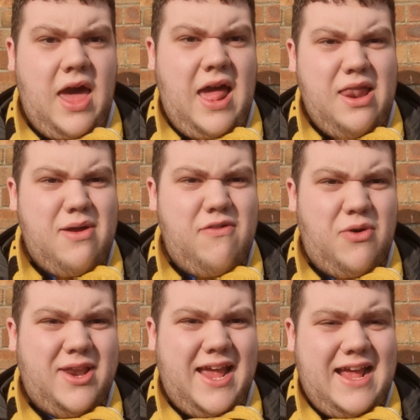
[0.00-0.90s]
Hello
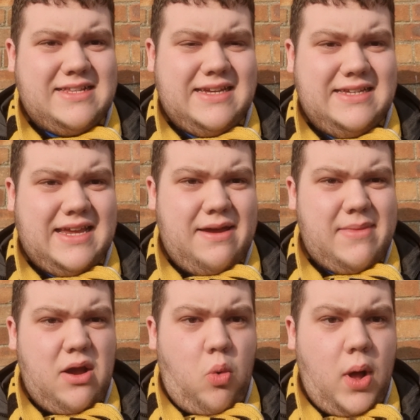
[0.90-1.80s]
everyone, it is
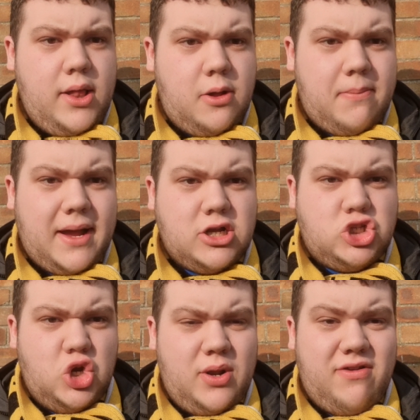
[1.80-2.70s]
Game Day. Welcome back
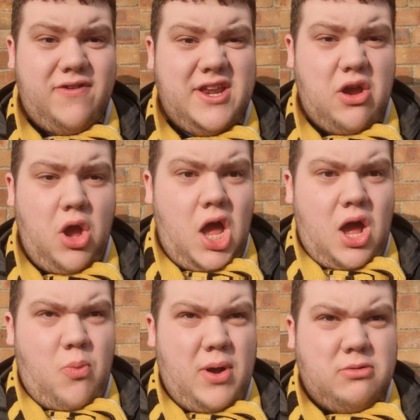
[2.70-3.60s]
to another video
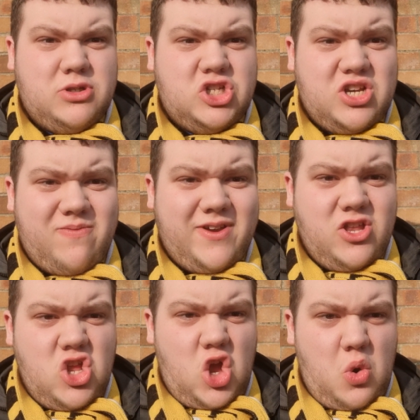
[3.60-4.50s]
and welcome to
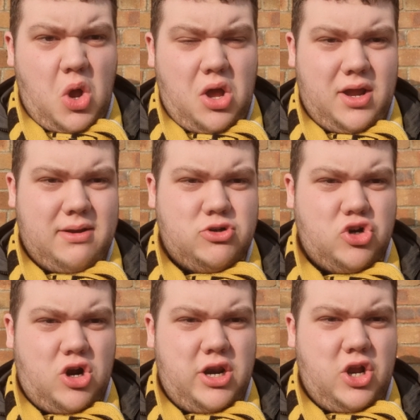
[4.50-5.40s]
something new I am
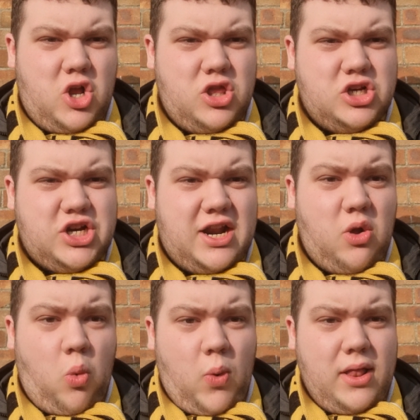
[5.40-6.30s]
trialling on the
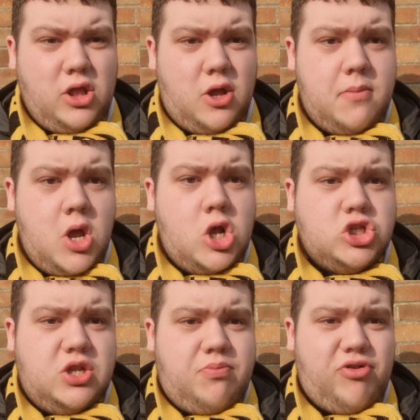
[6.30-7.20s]
channel. Welcome
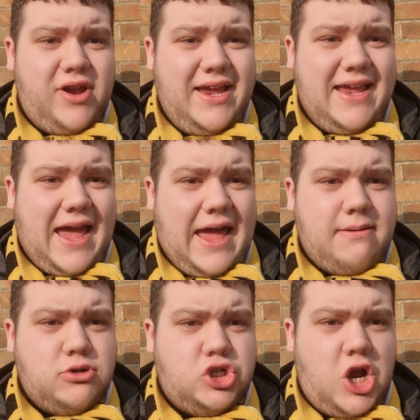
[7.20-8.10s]
to the
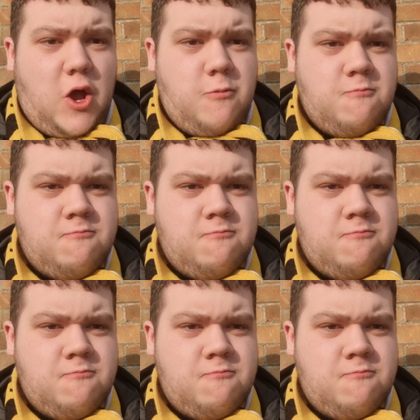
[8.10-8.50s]
pre-game show.